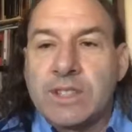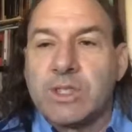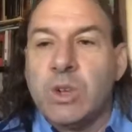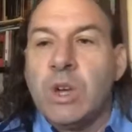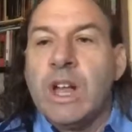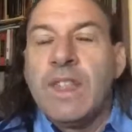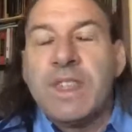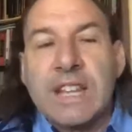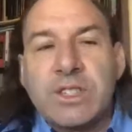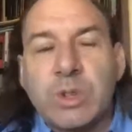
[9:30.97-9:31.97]
So
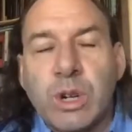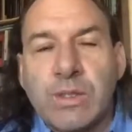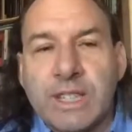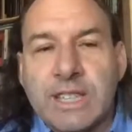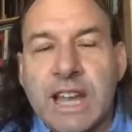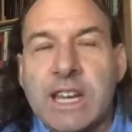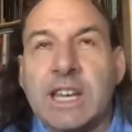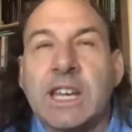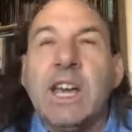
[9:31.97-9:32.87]
that's sort of exciting.